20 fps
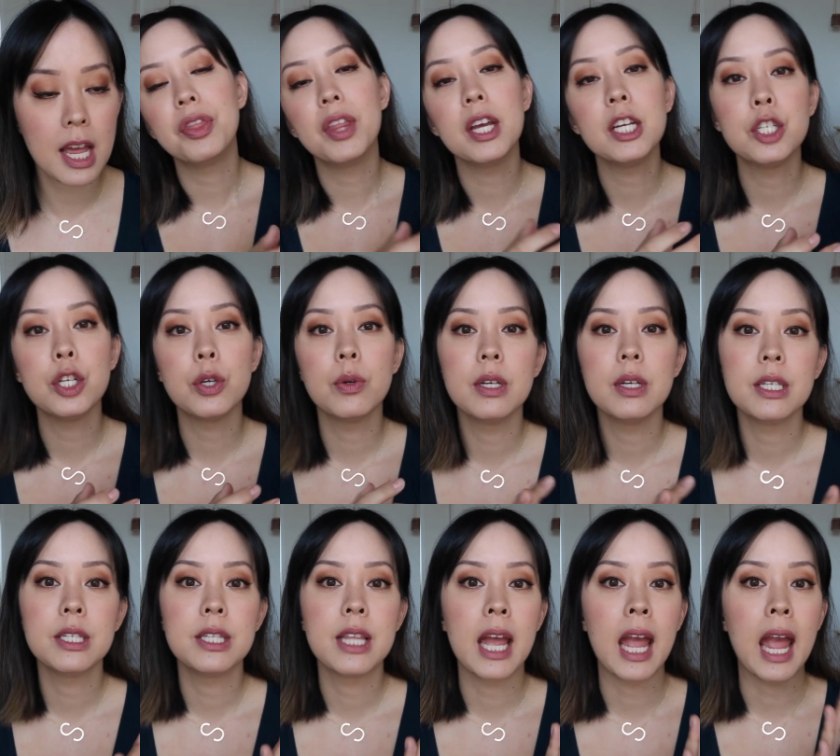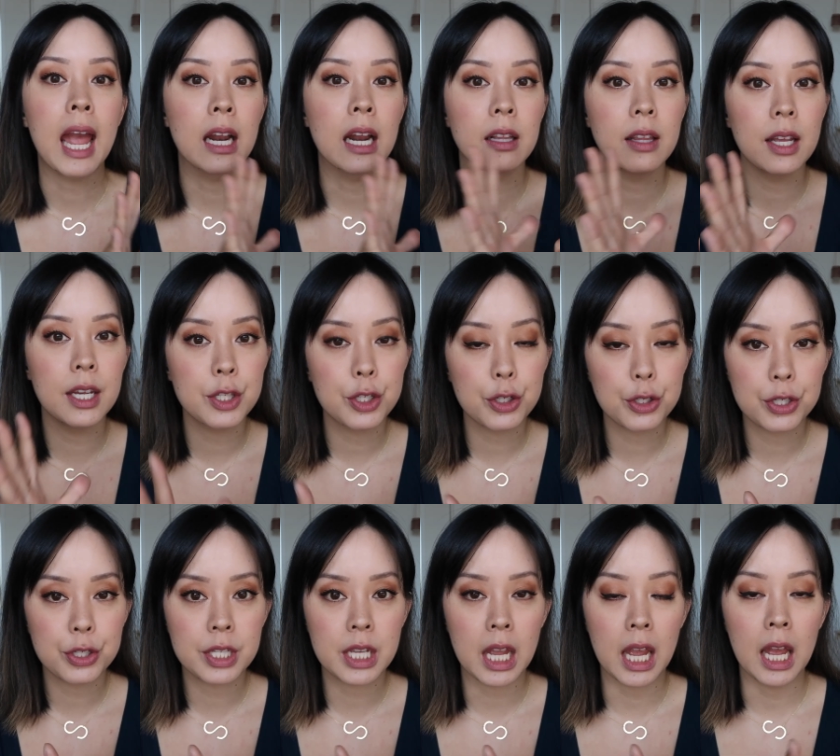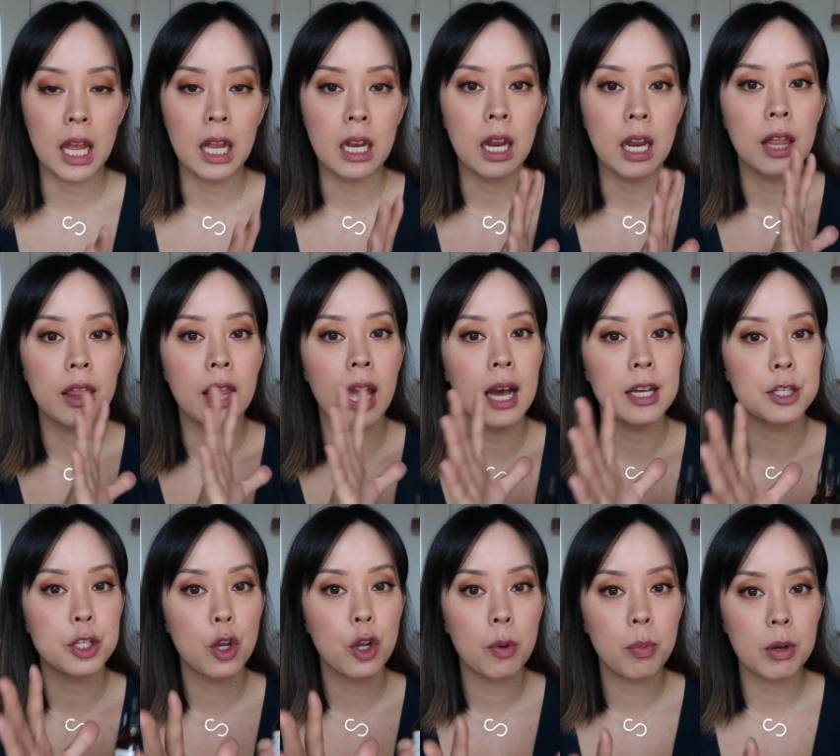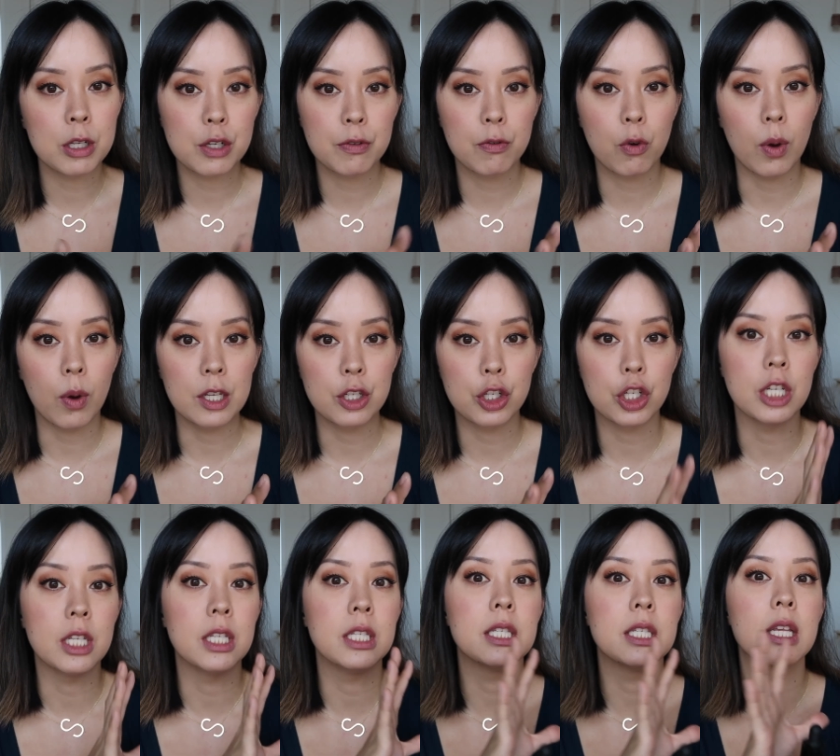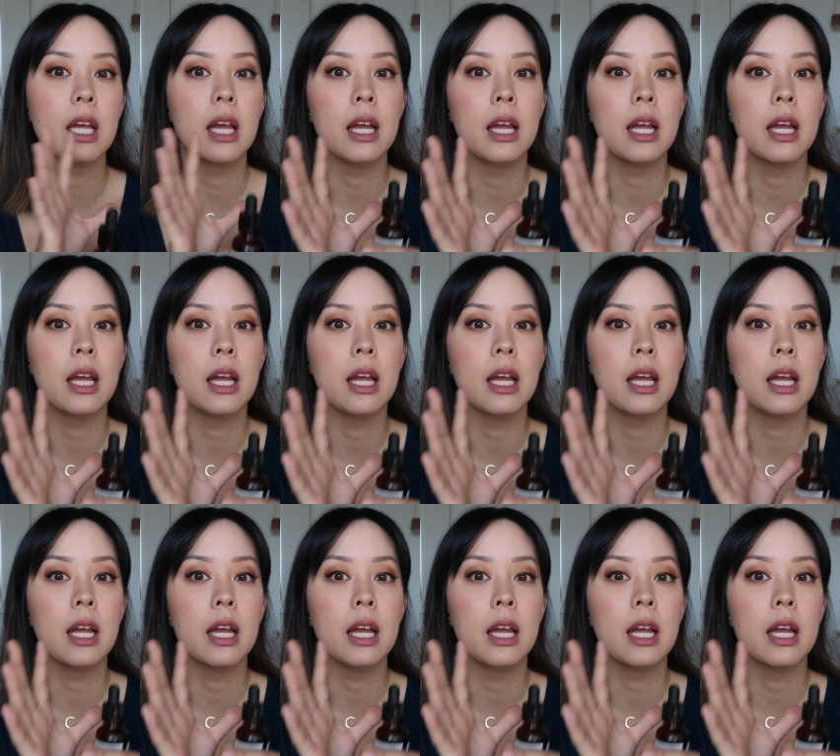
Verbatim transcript: What they do is they analyze your skin, they ask you a bunch of questions,